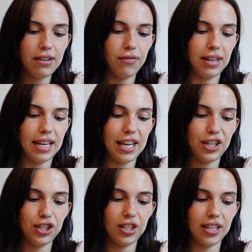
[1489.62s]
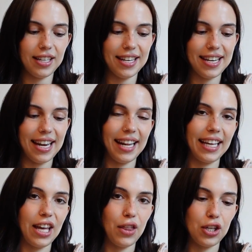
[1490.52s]
finished
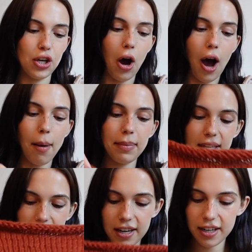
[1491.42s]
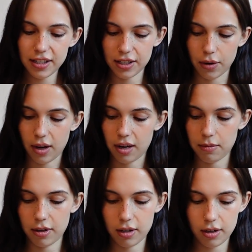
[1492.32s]
knitting the top here, so
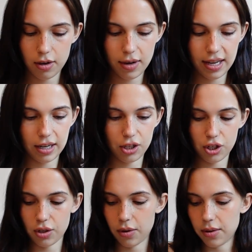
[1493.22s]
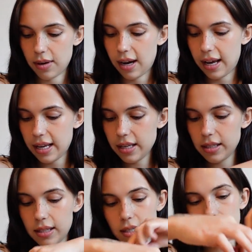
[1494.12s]
I'm gonna go ahead and show you
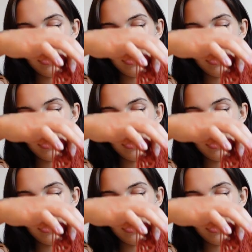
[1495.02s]
guys.